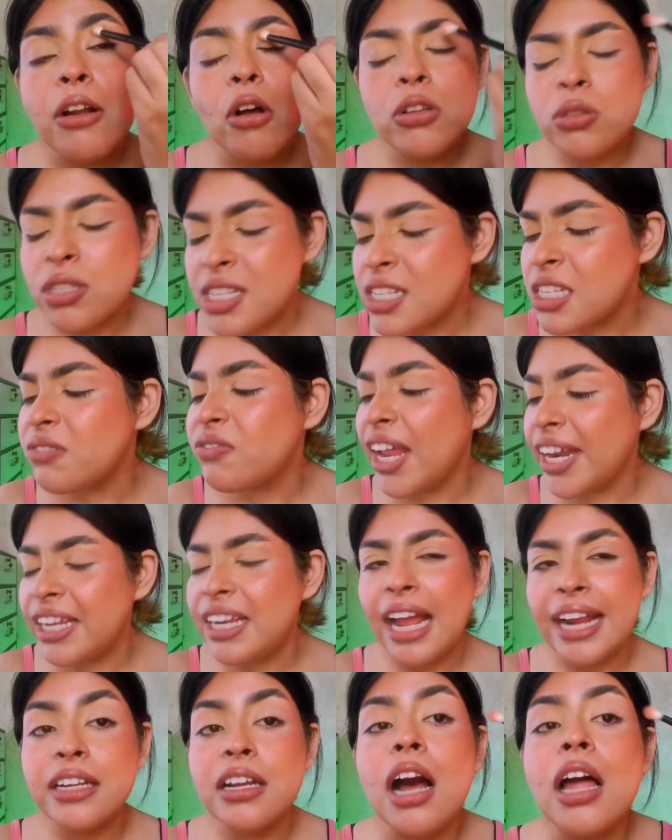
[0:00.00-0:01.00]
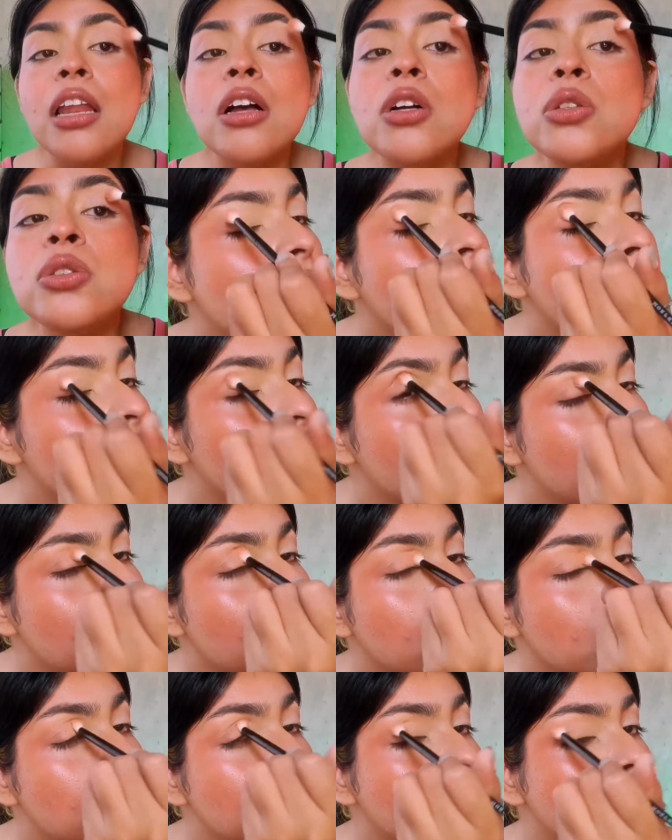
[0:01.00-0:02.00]
Also, this is very light color, so it is not
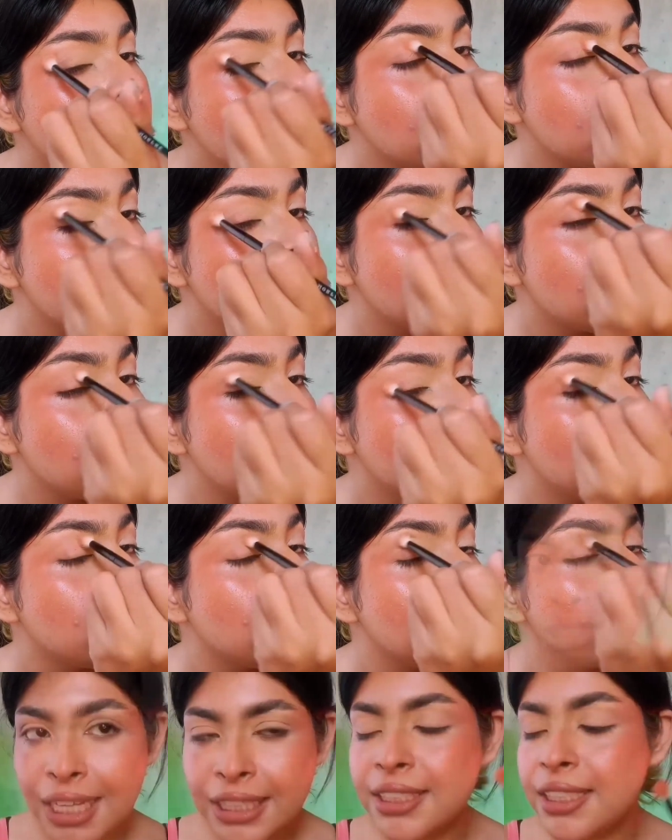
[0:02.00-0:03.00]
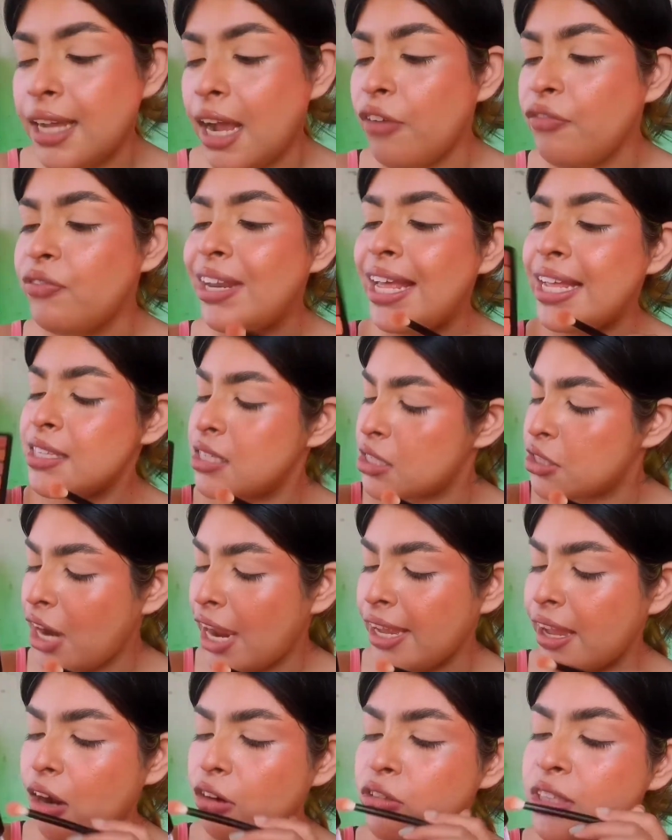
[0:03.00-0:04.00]
going to show up much. That's enough. Let's
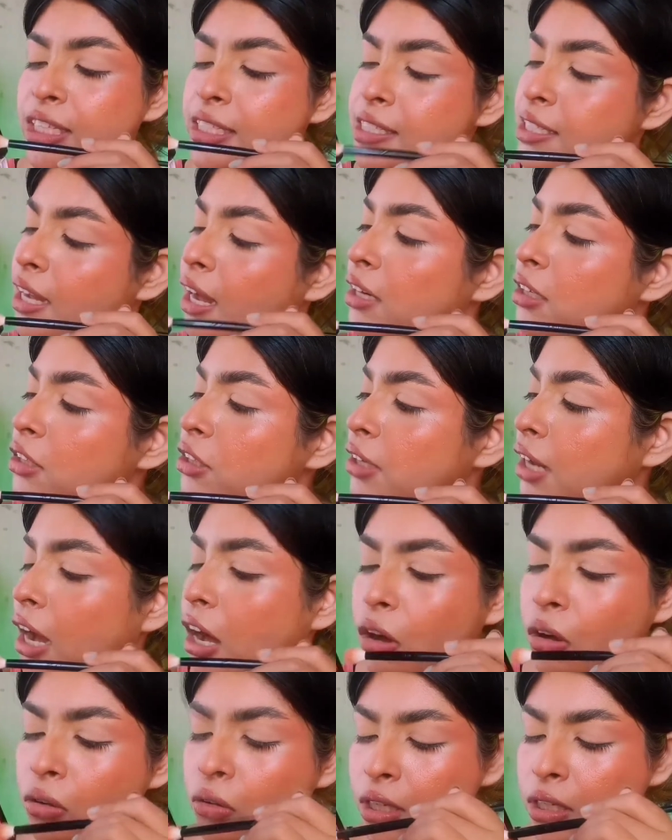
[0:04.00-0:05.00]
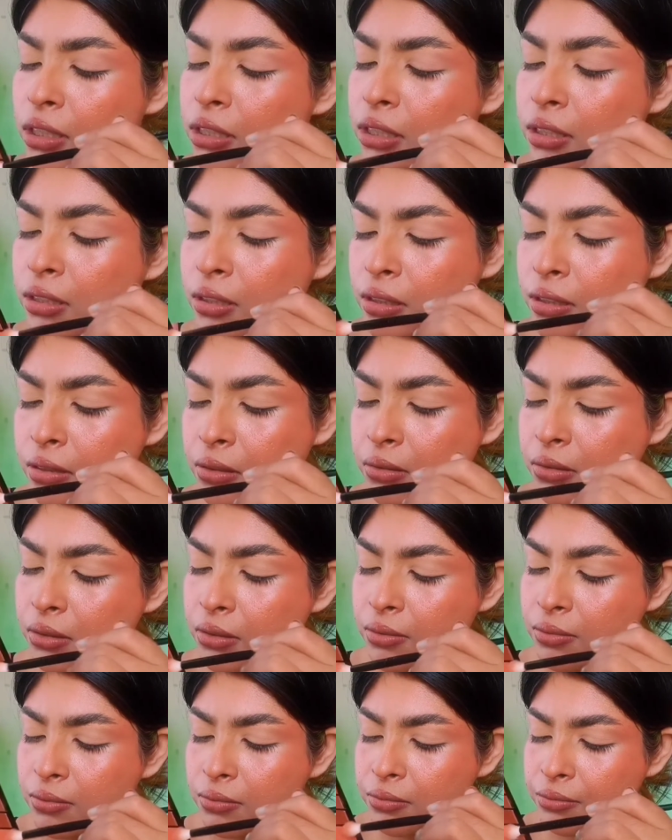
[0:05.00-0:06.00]
try out this color now.
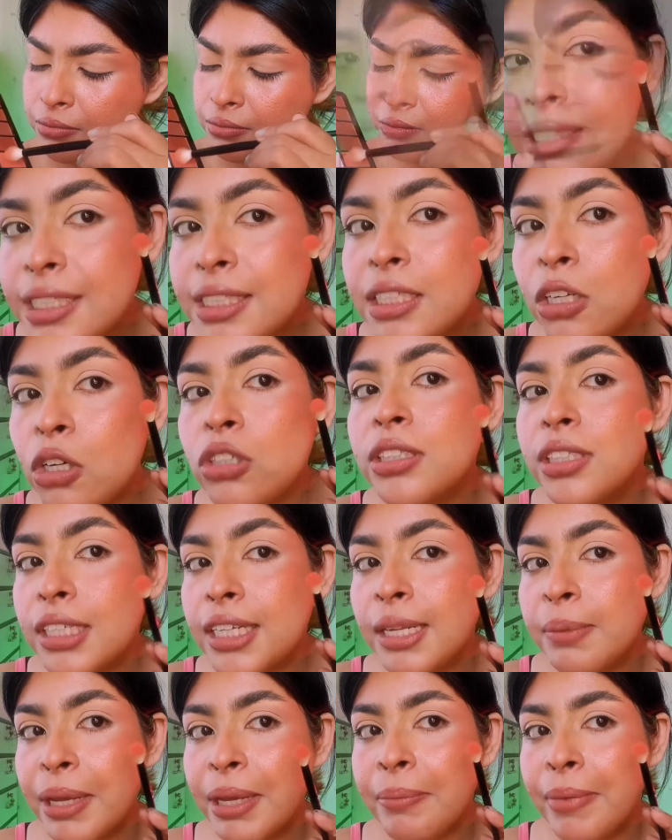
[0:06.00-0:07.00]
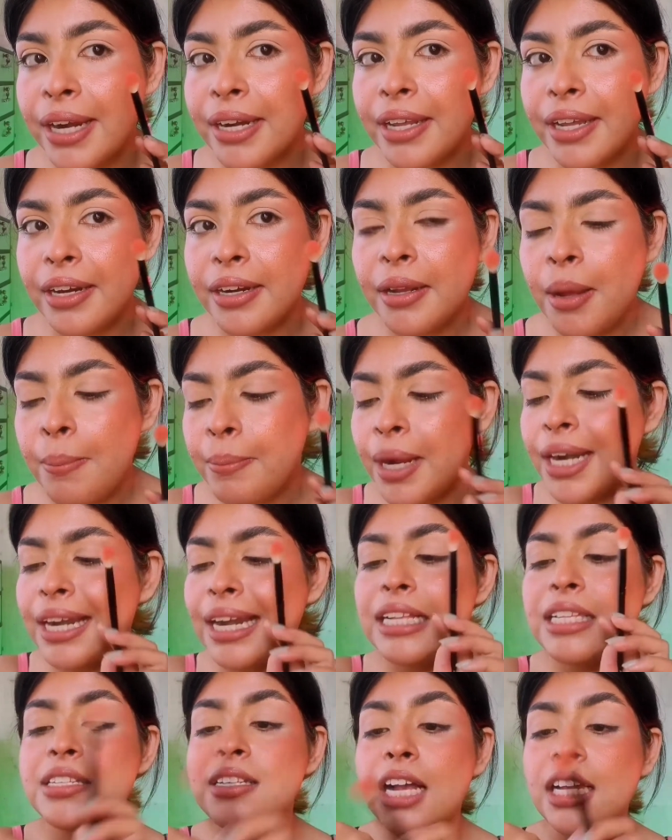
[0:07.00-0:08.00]
This looks really pigmented, but
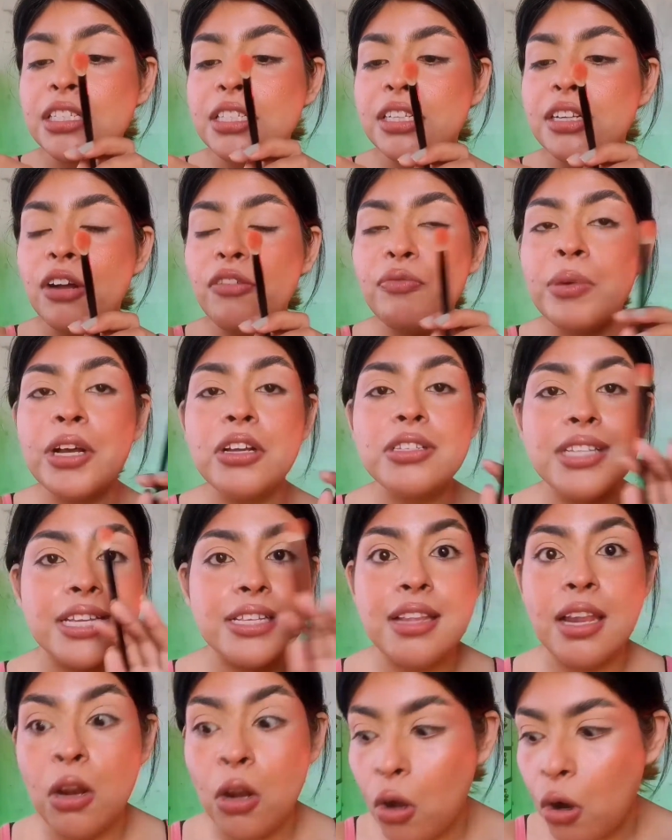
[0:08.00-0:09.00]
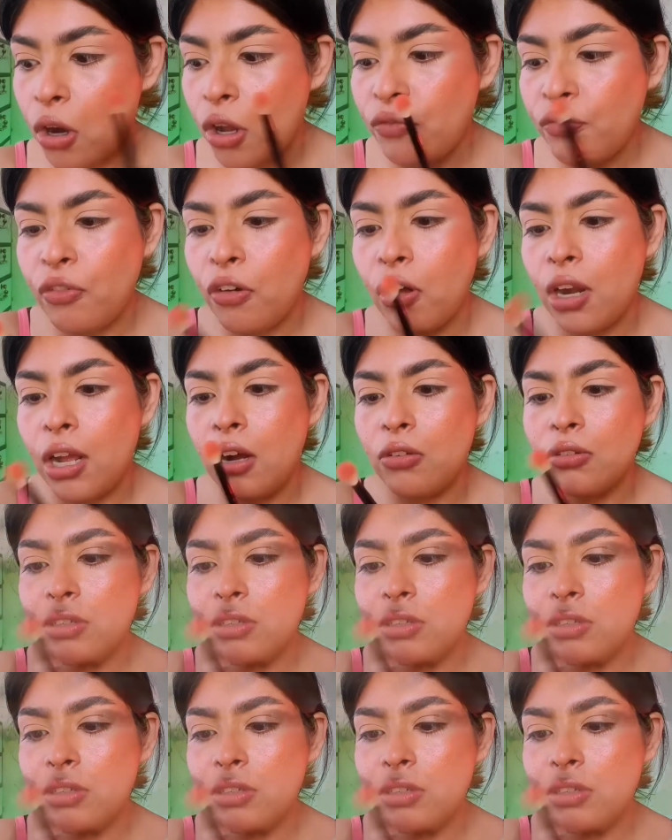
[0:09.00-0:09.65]
let's dust it off because there's a lot of fallout.